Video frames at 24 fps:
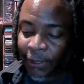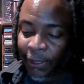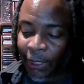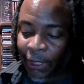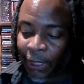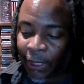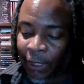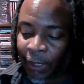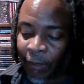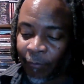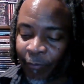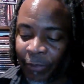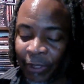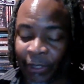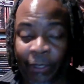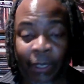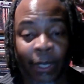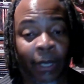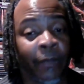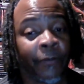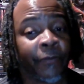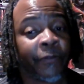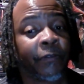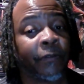But
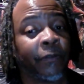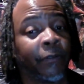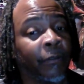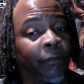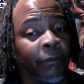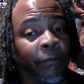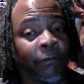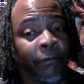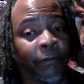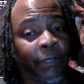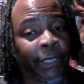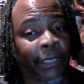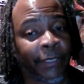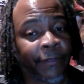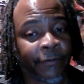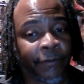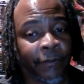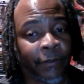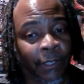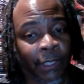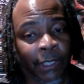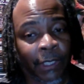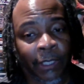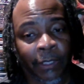also, like I
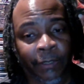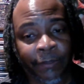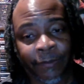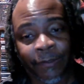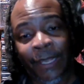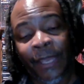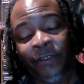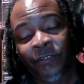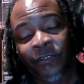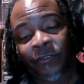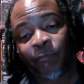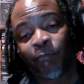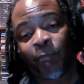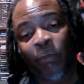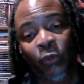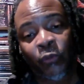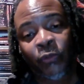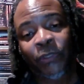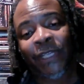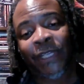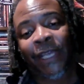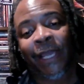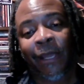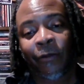said, his last
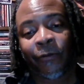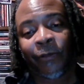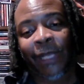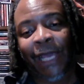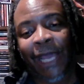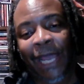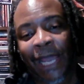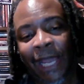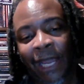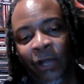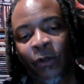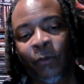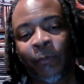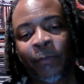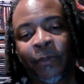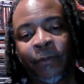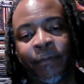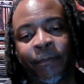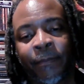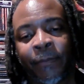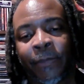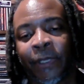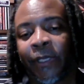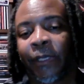Motown
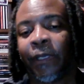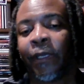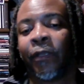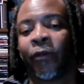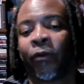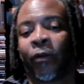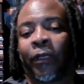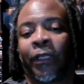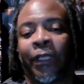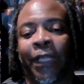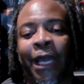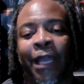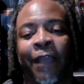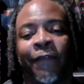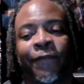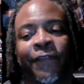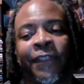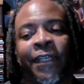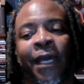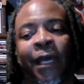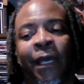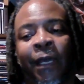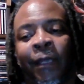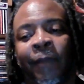album, A
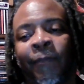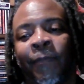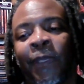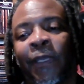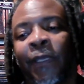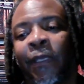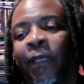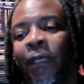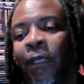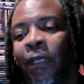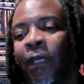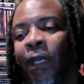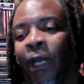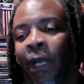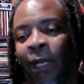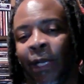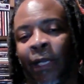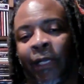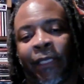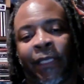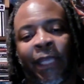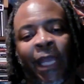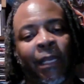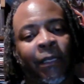Lifetime,
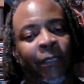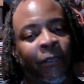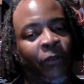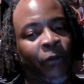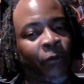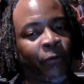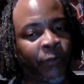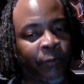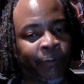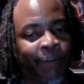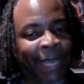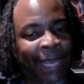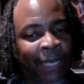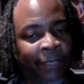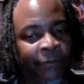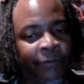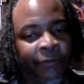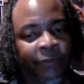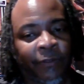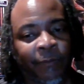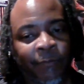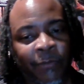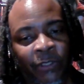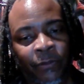it kind of goes back to
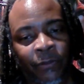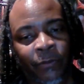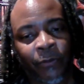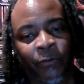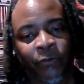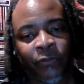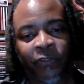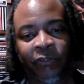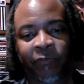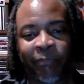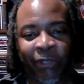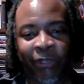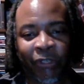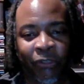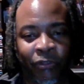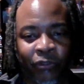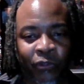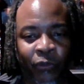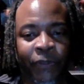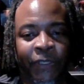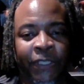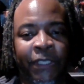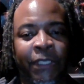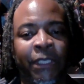some of those
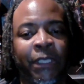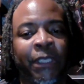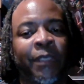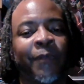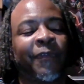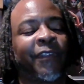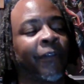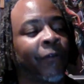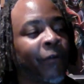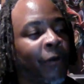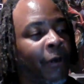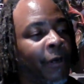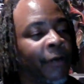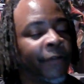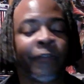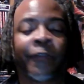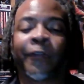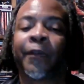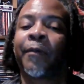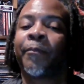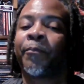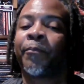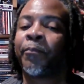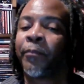spiritual themes. There are
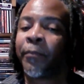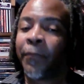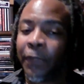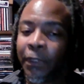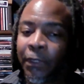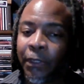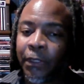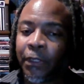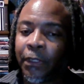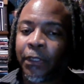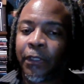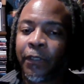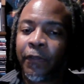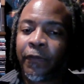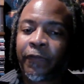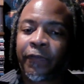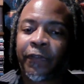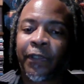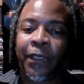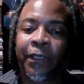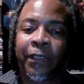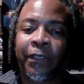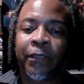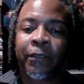some
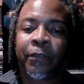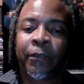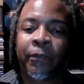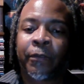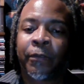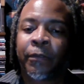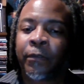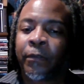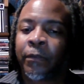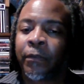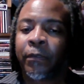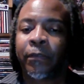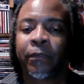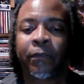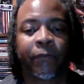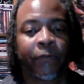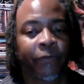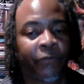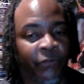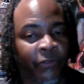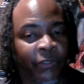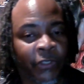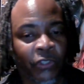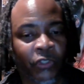secular,
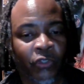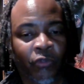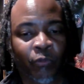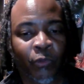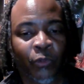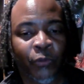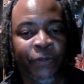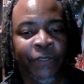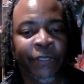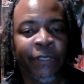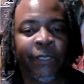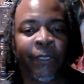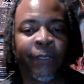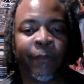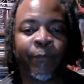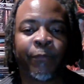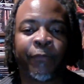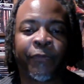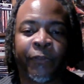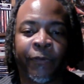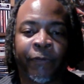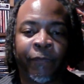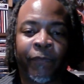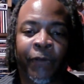sensual
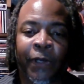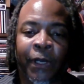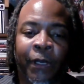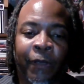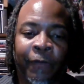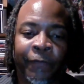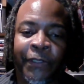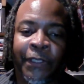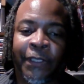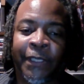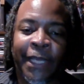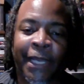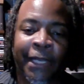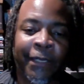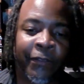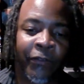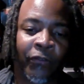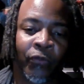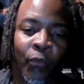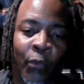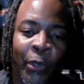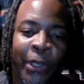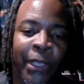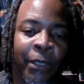themes involved in that
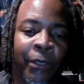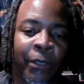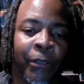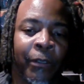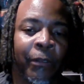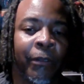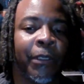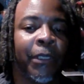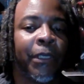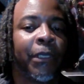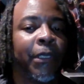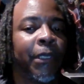as well.